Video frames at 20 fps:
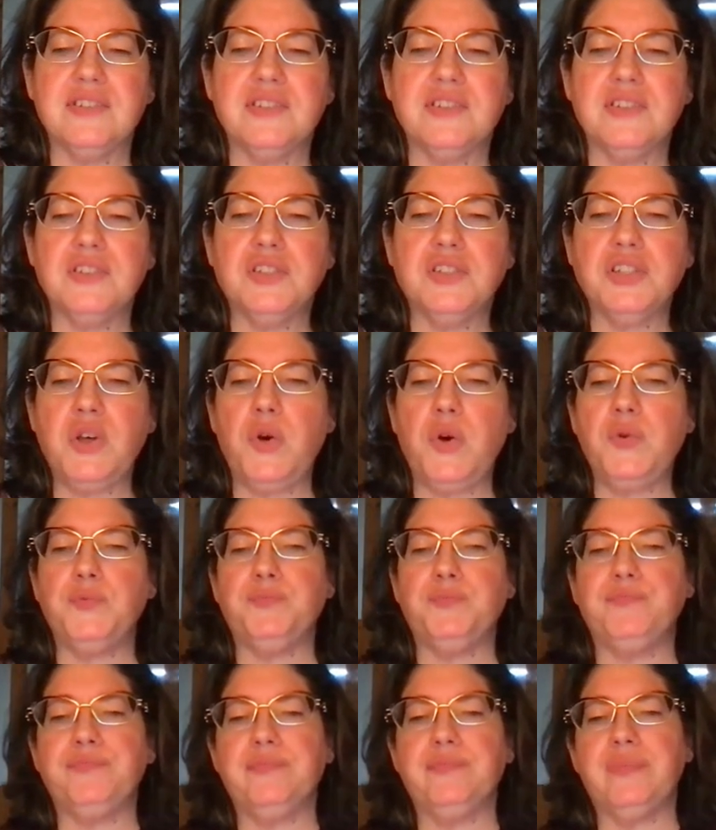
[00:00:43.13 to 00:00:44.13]

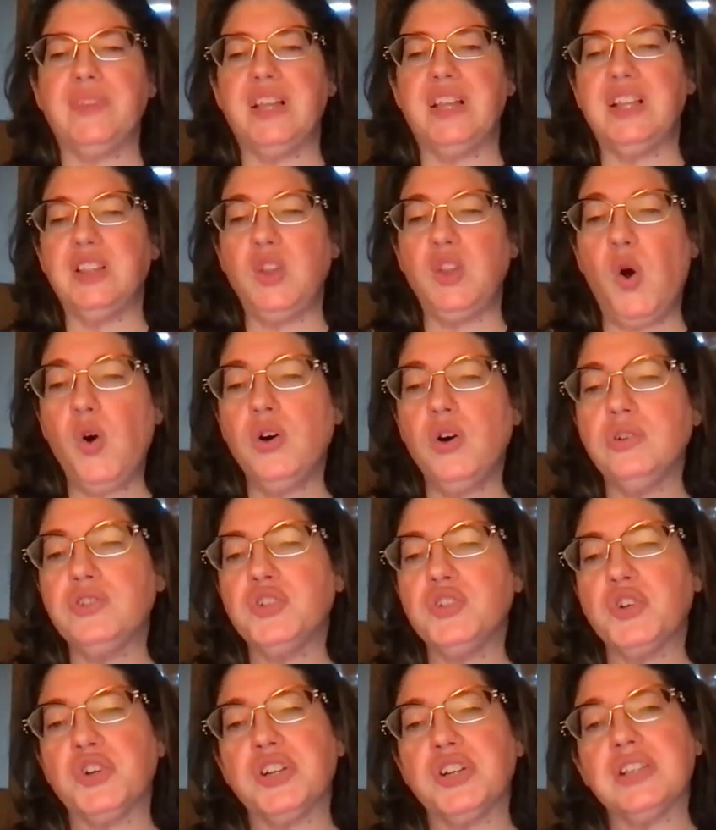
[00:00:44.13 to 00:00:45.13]
So, local
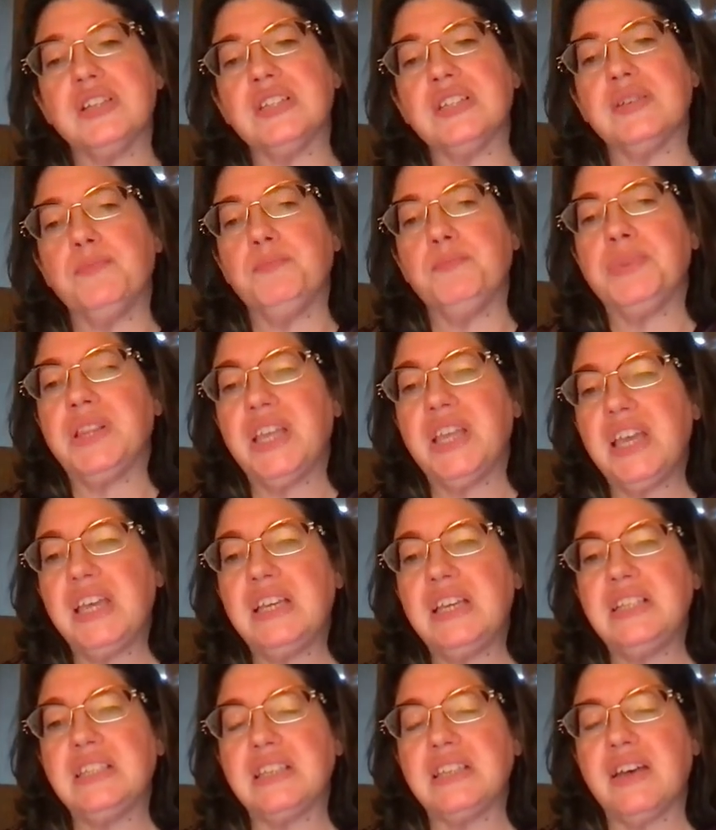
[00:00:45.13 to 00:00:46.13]
journalism
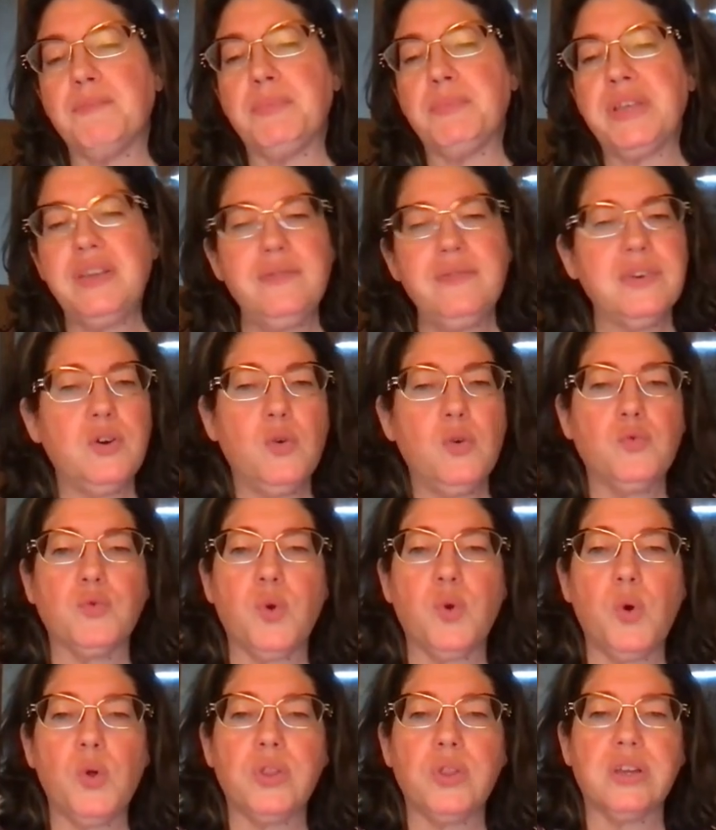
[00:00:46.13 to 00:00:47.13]
plays a pivotal
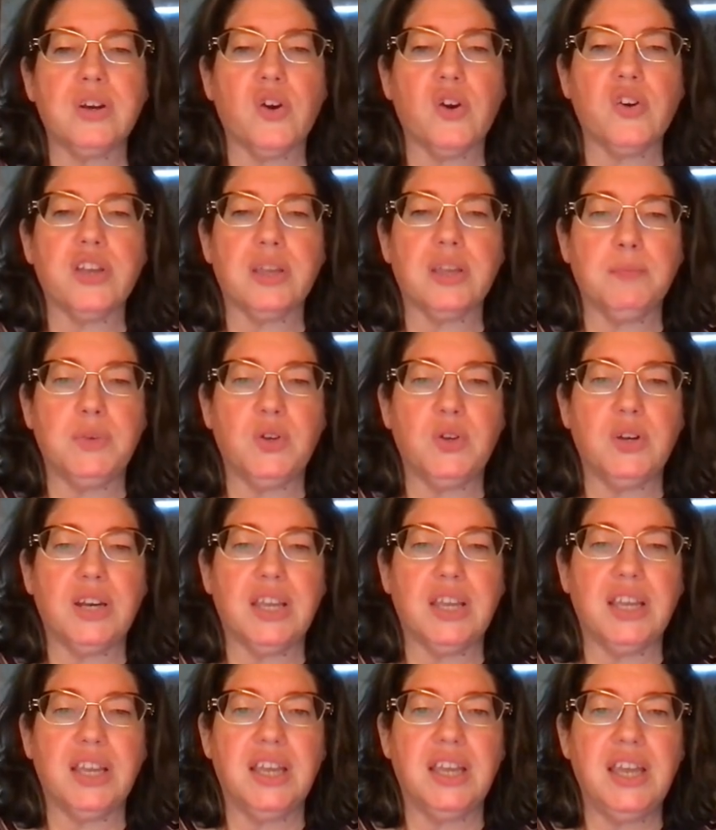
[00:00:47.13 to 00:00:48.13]
role in our
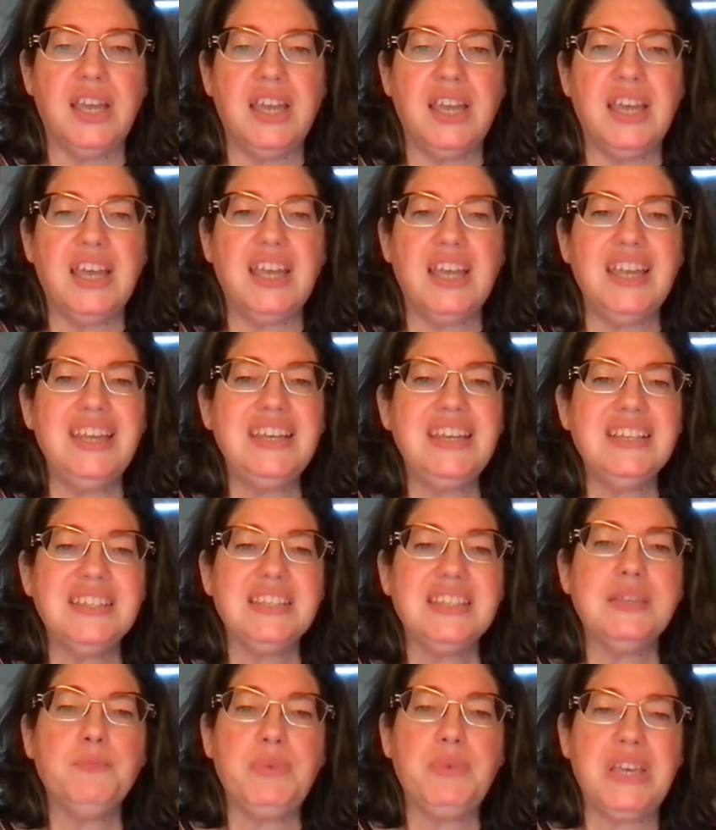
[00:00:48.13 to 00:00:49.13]
community. It
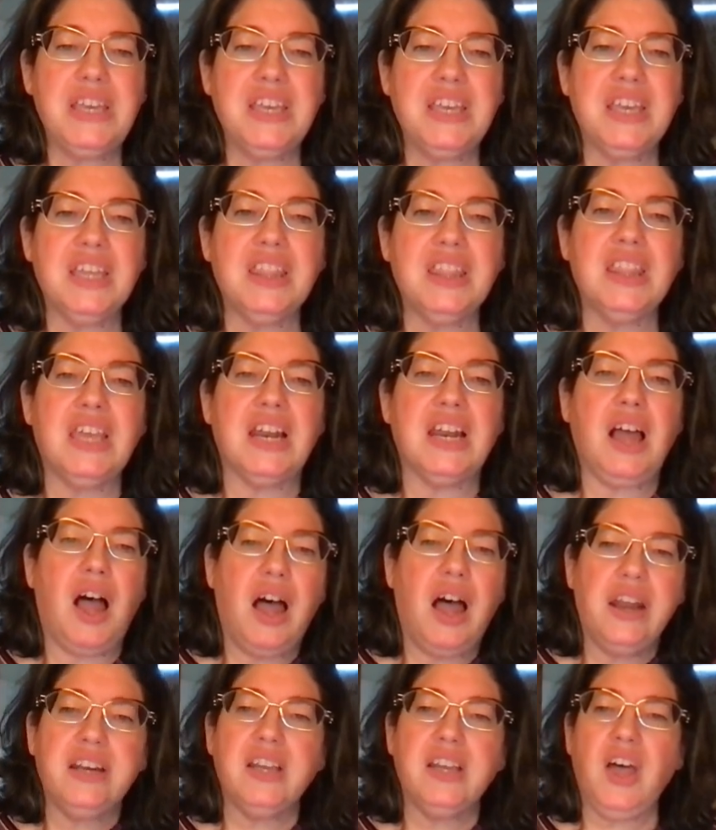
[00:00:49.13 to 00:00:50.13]
is the beacon that
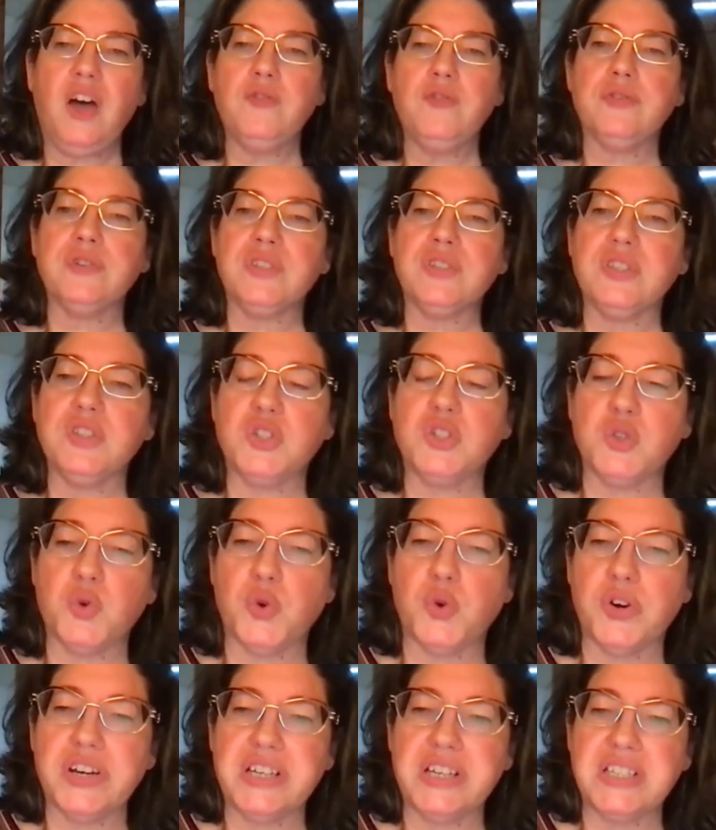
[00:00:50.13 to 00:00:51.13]
uncovers the
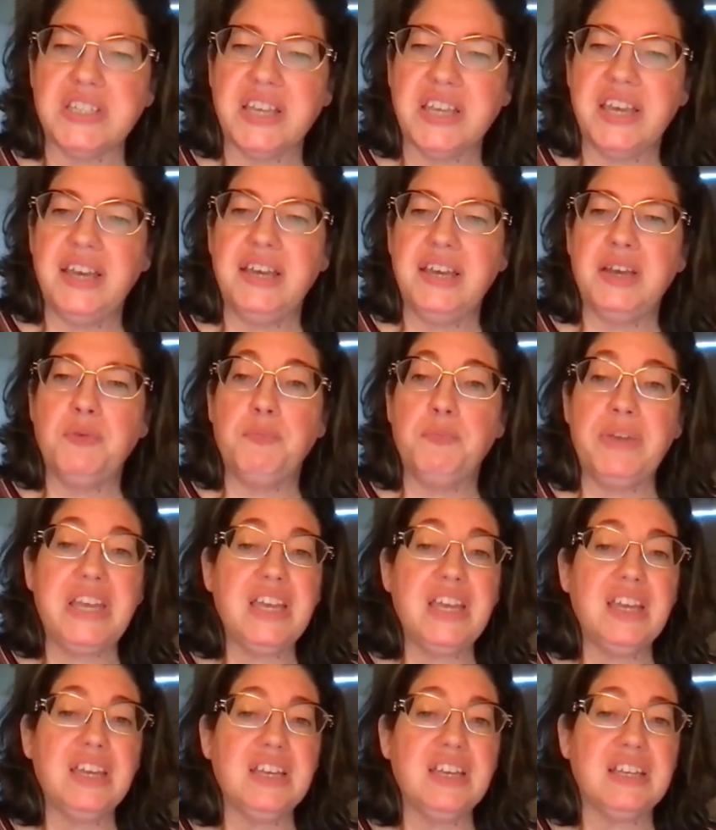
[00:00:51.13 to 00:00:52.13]
stories,
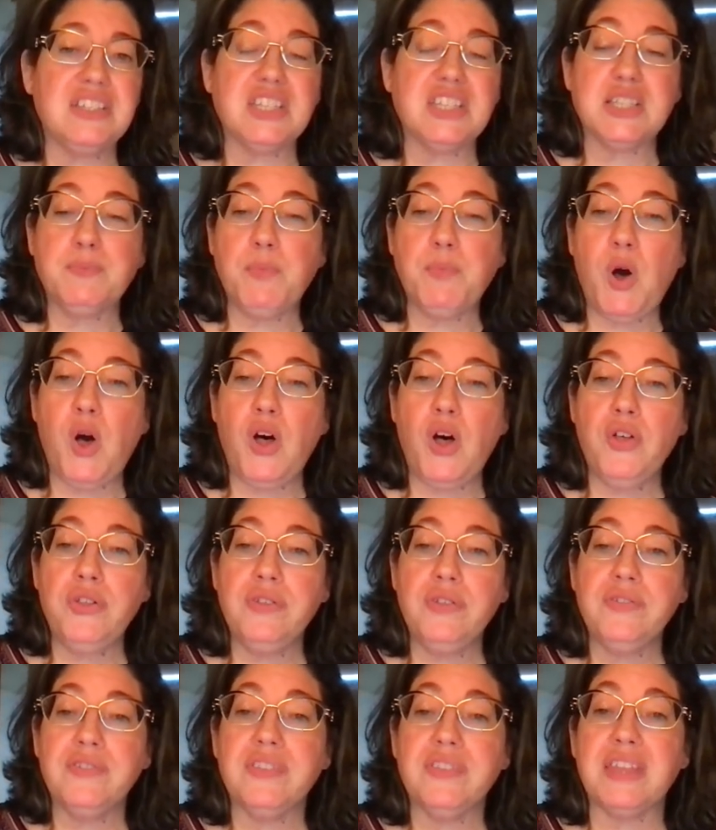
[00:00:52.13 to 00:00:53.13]
big and
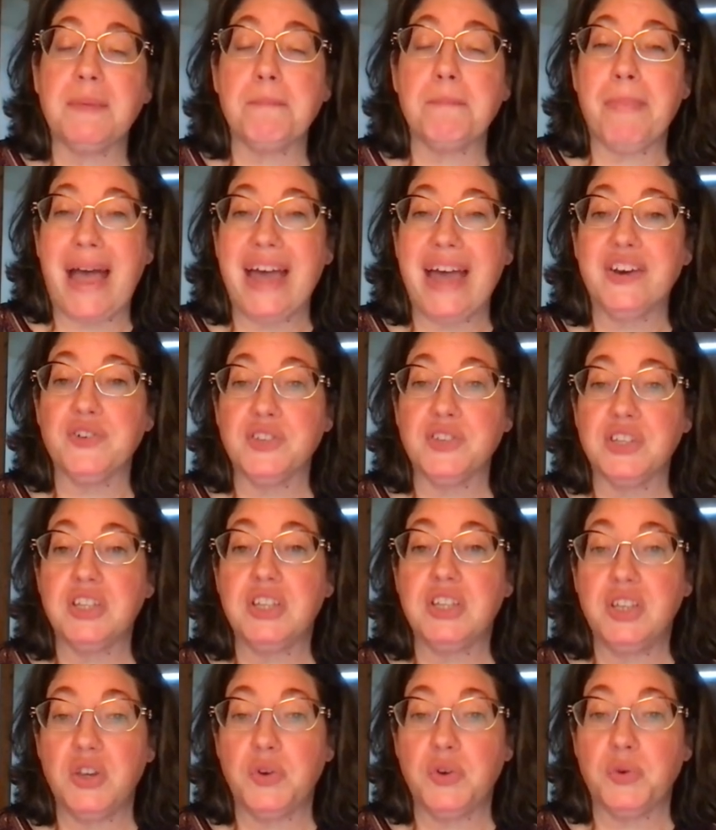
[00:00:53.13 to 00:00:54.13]
small, that matter to
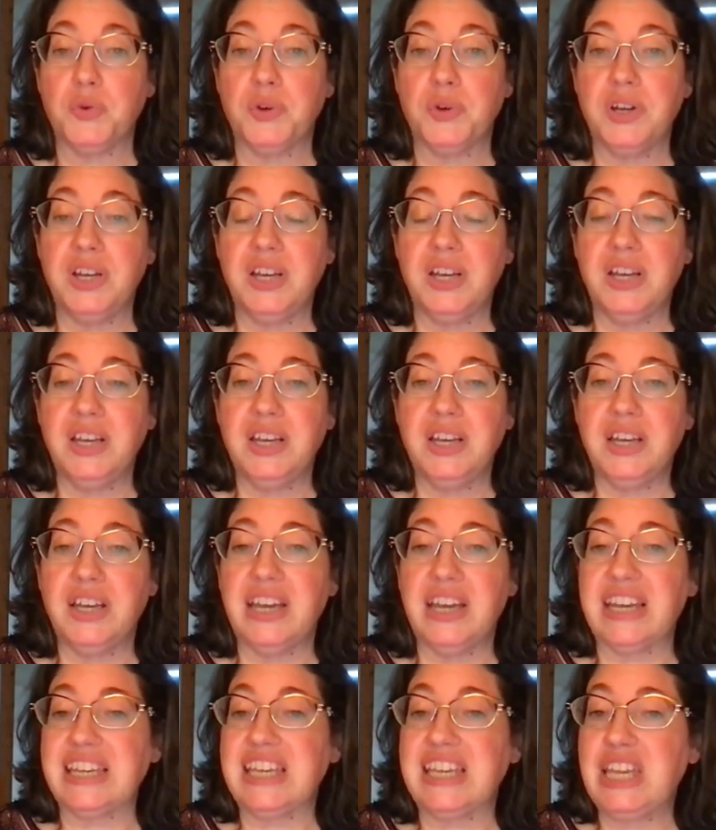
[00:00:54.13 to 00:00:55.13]
you.
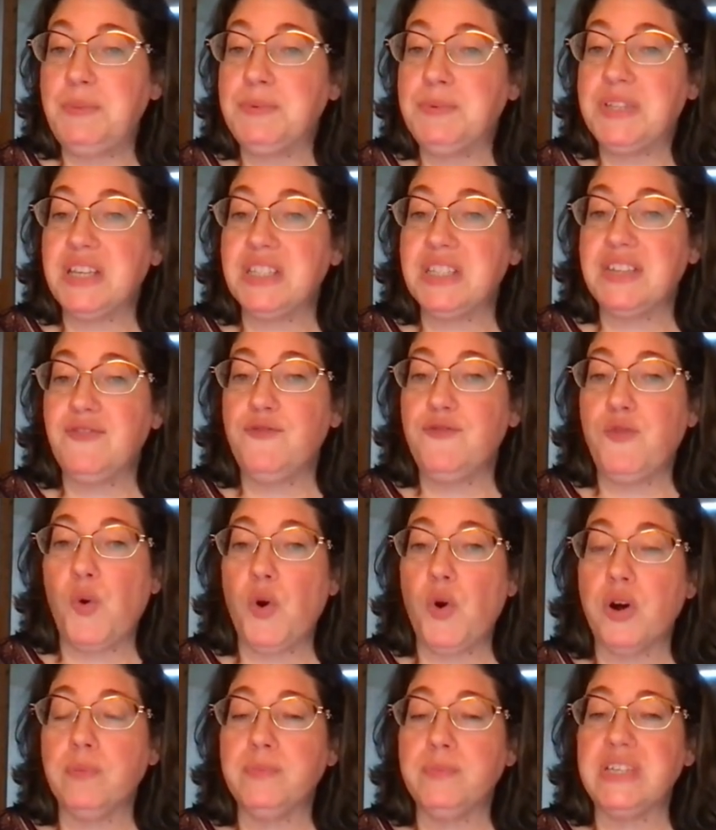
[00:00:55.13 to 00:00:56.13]
It keeps us
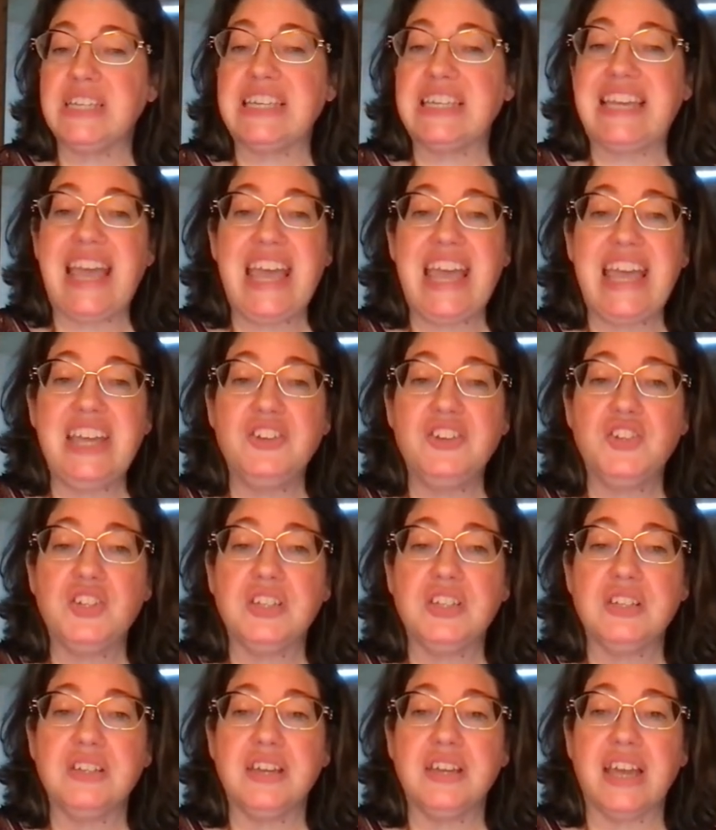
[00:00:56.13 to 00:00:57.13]
informed,
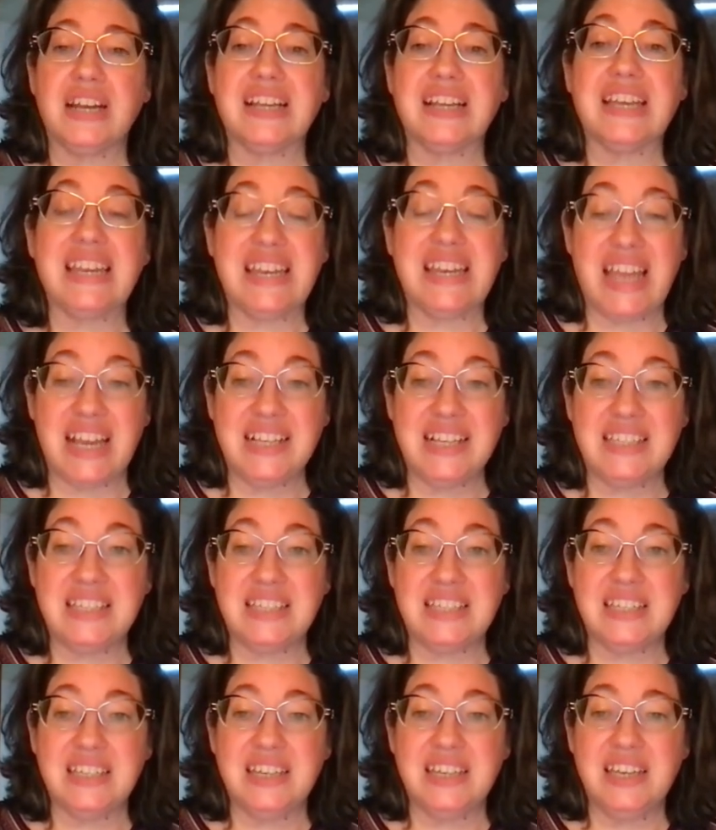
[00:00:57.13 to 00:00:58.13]
engaged, and connected.